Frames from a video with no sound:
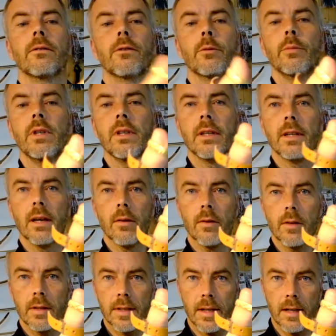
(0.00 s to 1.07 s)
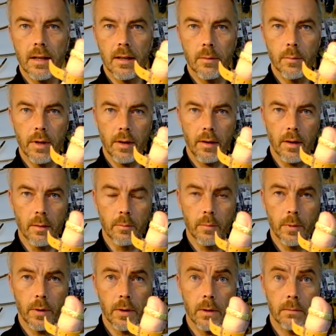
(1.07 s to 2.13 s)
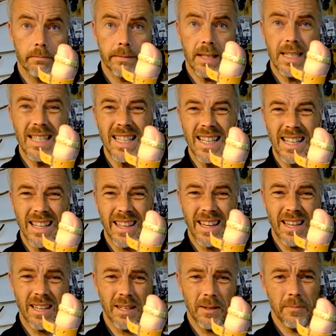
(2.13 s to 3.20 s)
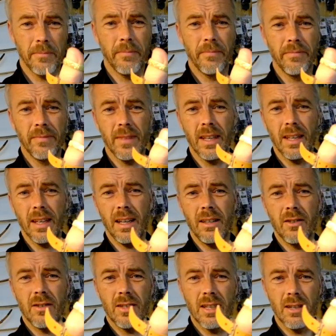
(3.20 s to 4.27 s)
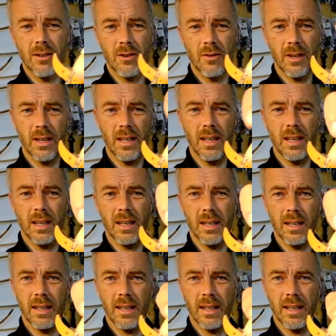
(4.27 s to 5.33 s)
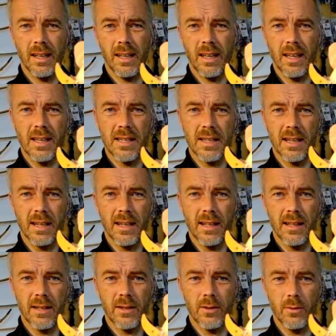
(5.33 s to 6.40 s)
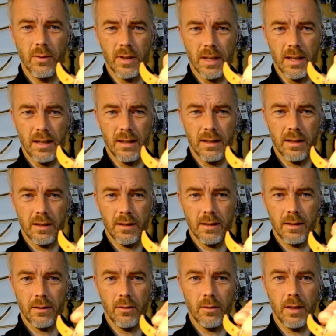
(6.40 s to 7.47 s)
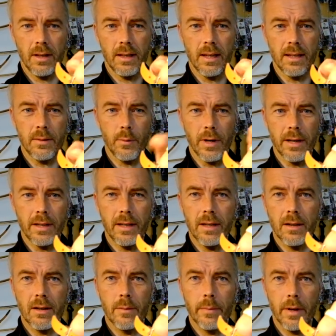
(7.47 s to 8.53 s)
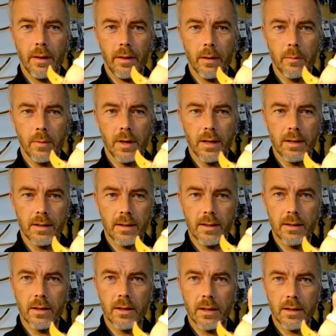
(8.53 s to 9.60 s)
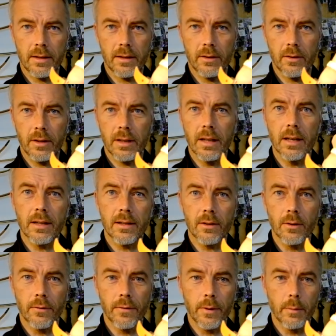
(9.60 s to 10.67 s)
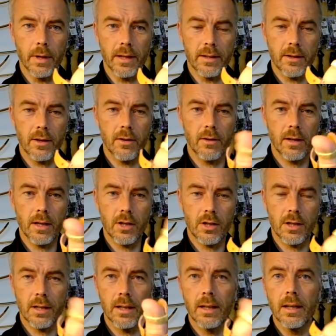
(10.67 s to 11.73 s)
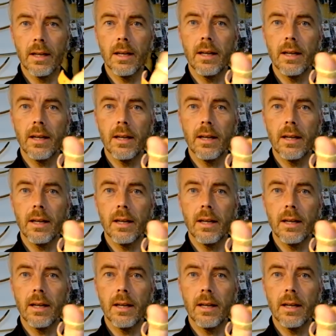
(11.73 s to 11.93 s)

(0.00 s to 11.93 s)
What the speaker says: For me, the downside, my thumb is a little thick. And you see already, it's a little too tight. So it gets white here and my thumb gets dark. So it cuts off the blood circulation.